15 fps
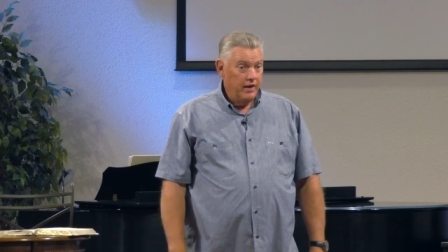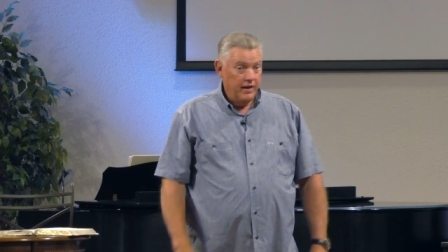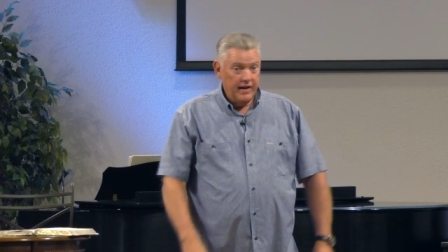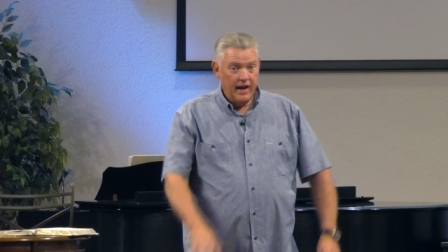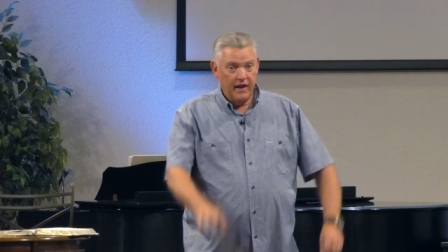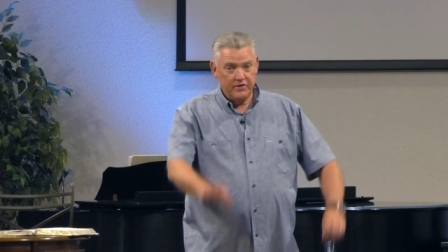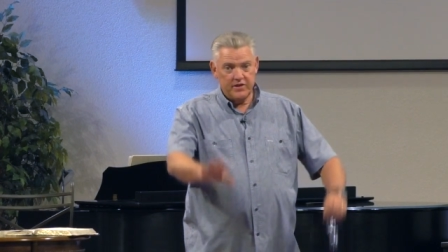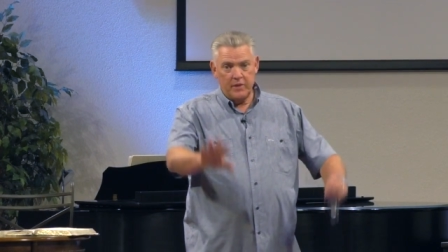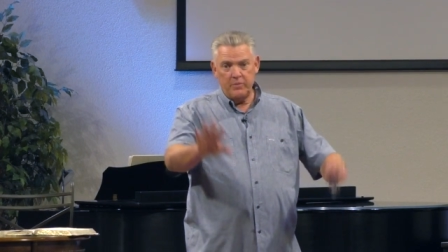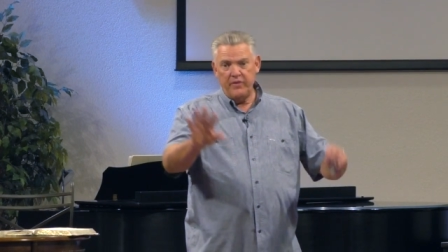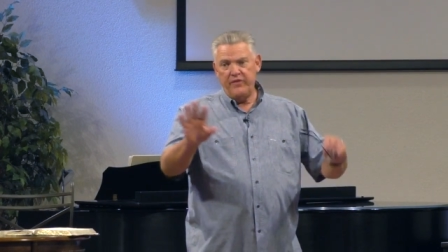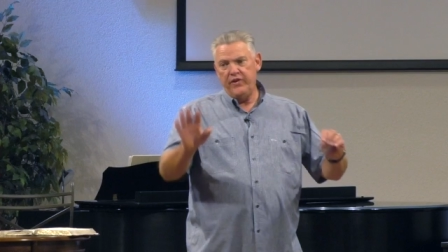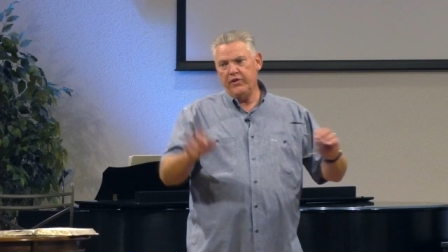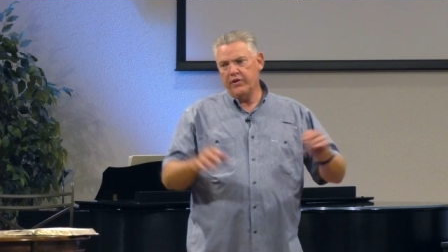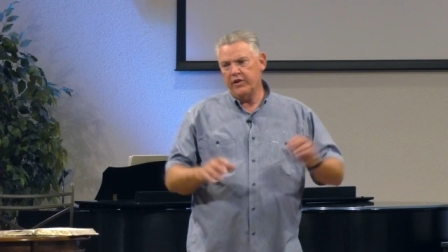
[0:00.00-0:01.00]
Now, some
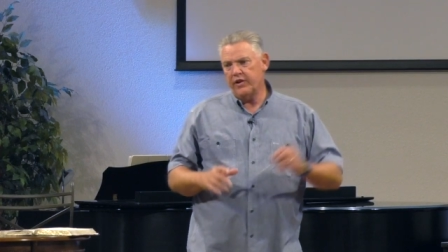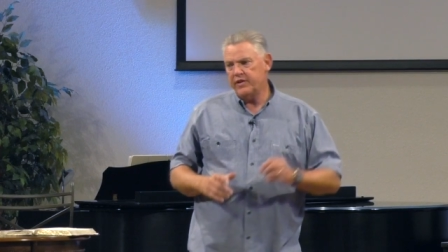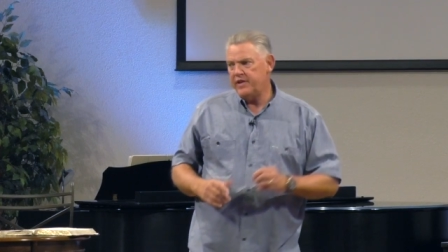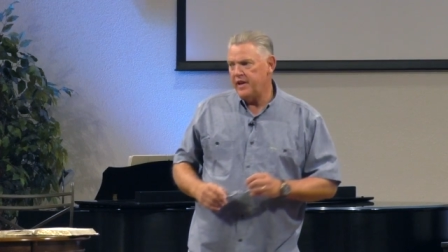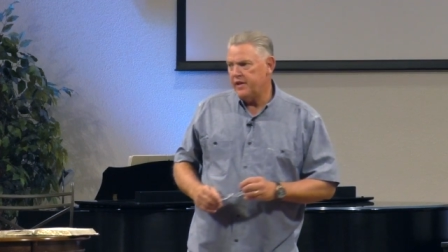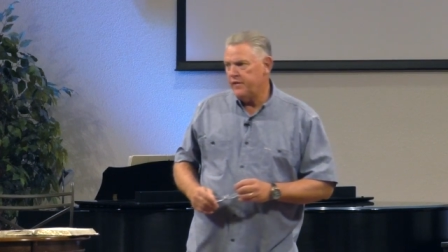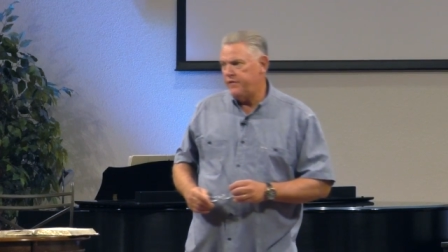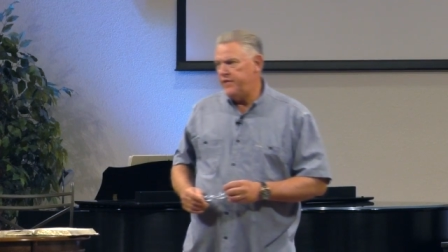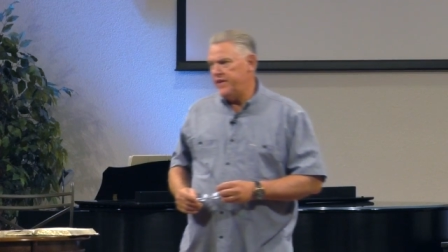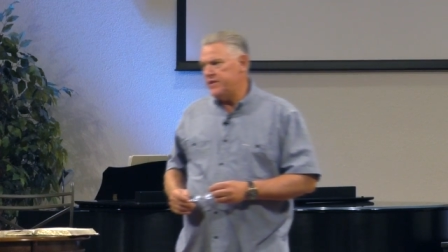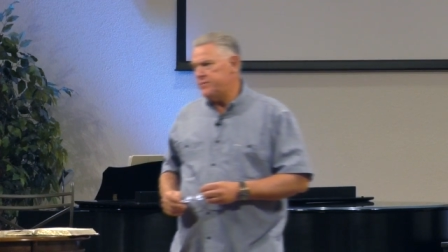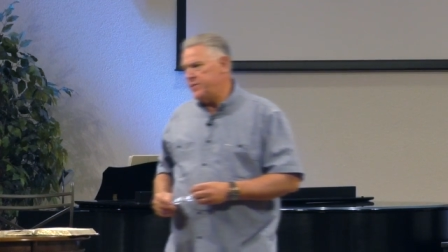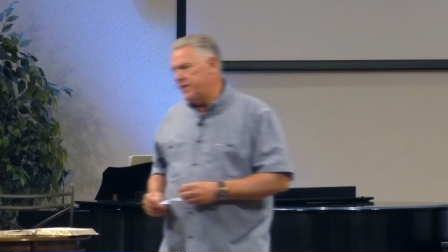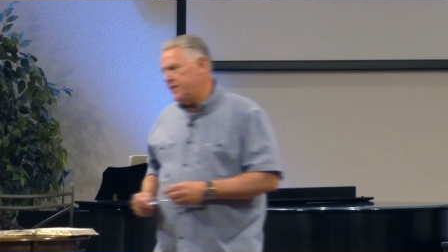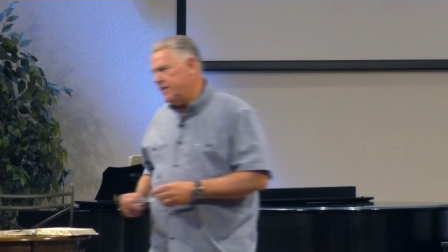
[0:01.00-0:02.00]
of you are going to take
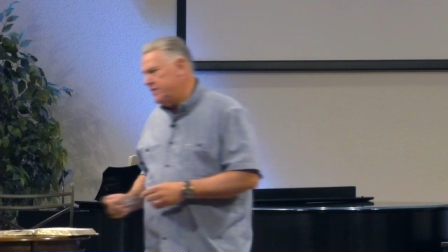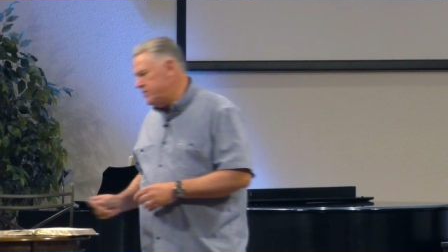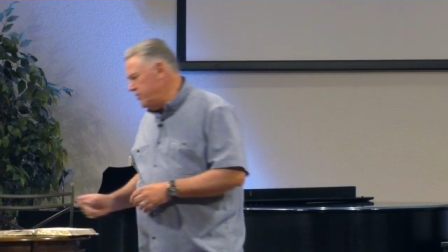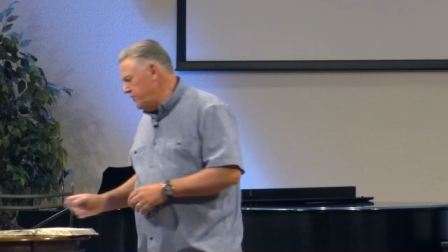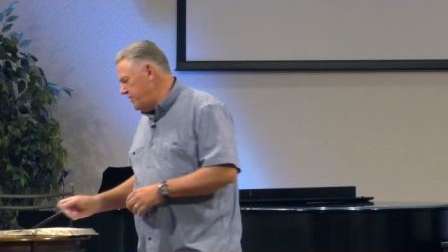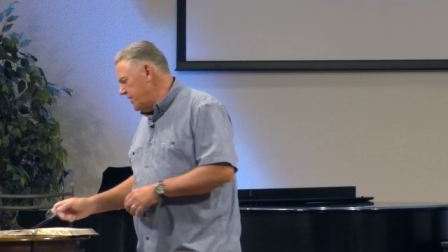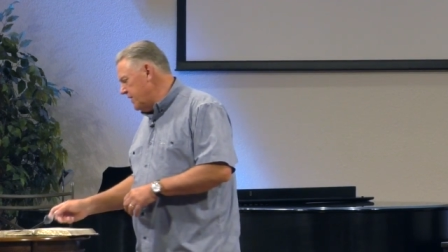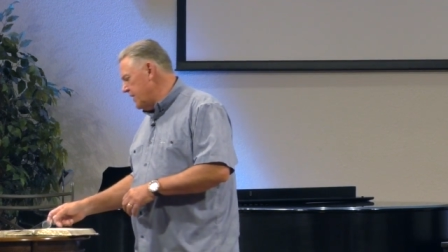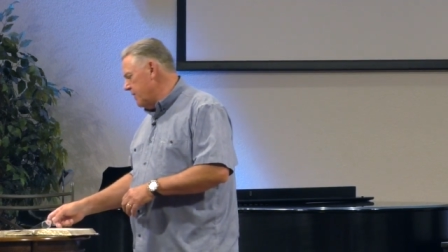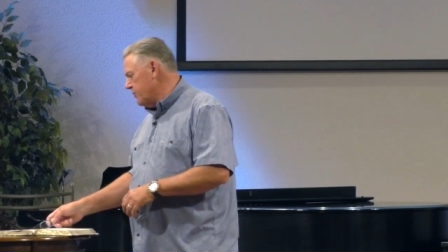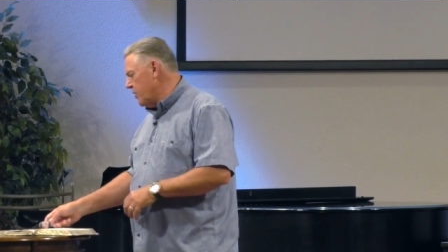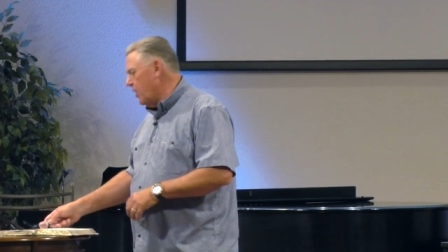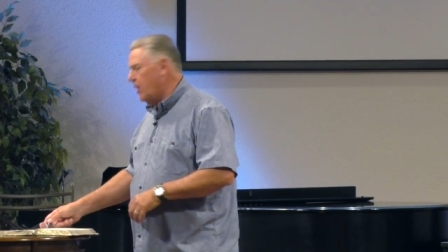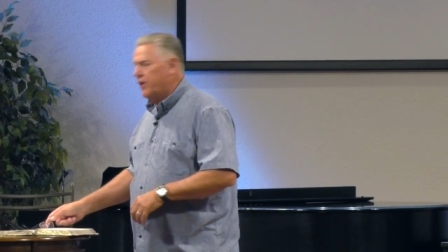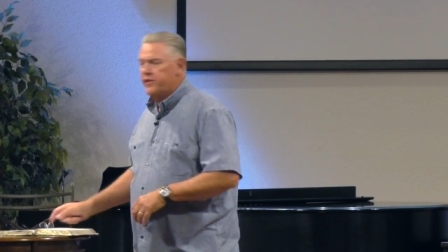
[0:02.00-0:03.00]
offense because you think
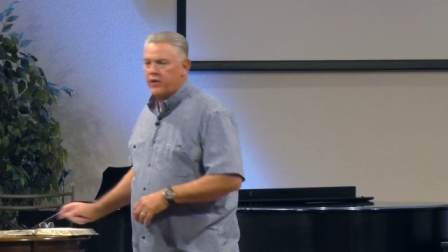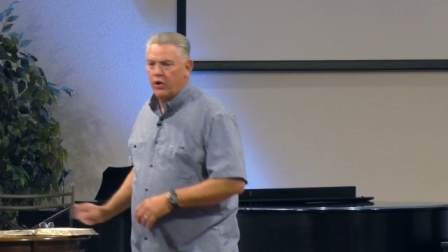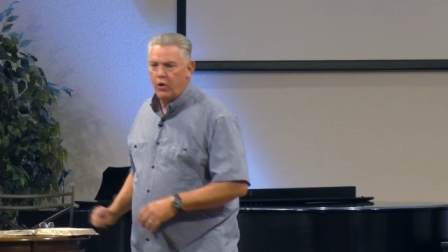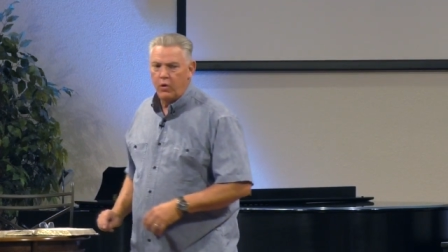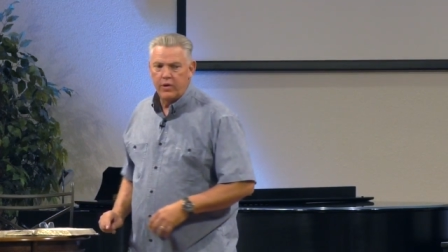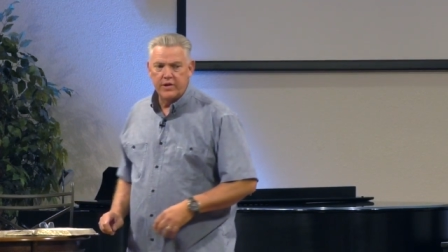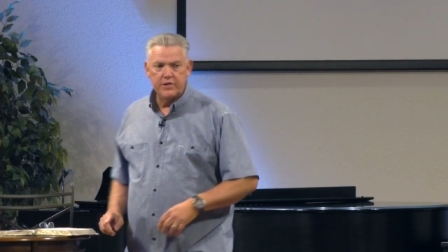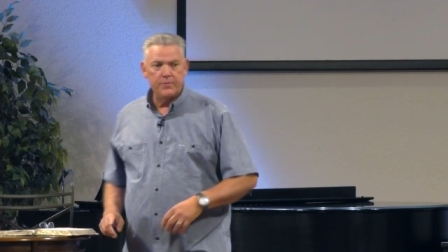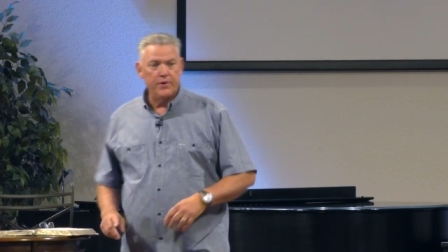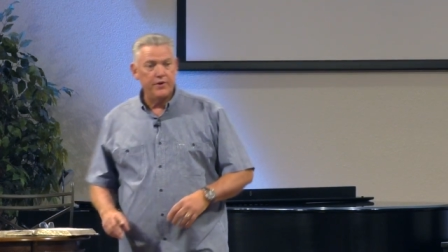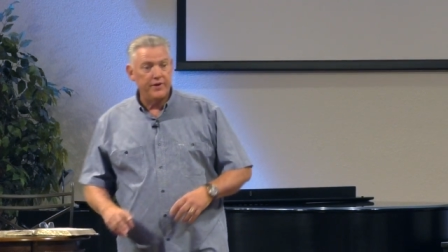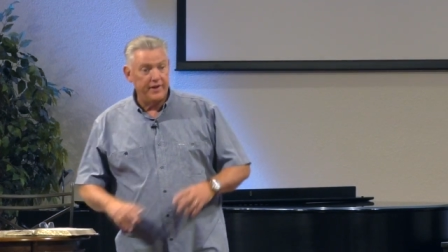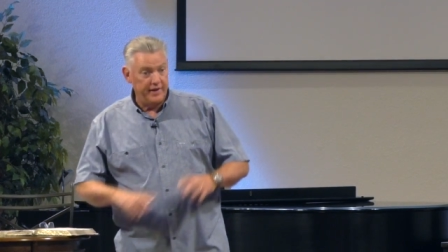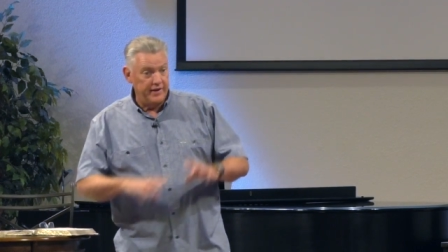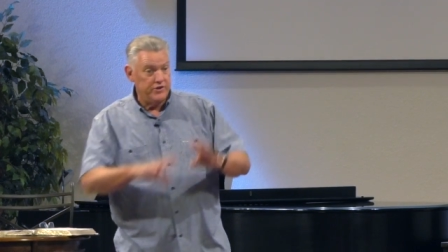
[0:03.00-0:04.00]
I'm calling the Holy
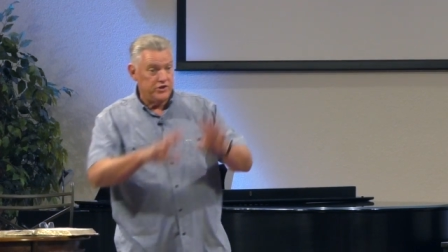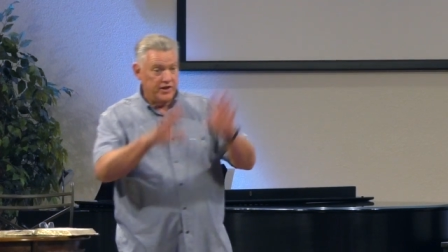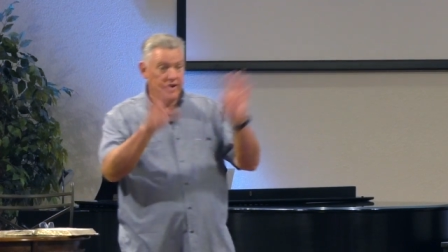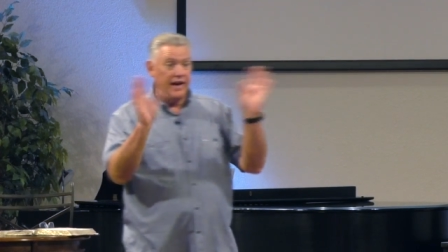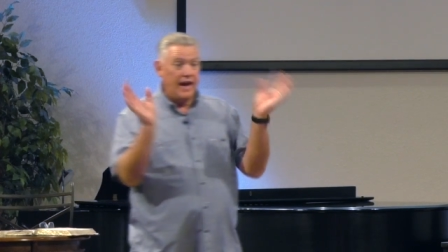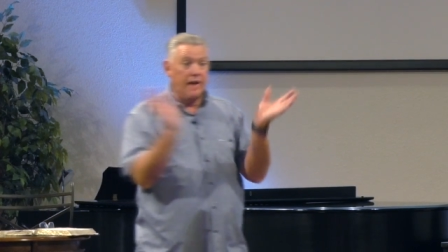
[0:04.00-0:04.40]
Spirit an engine, and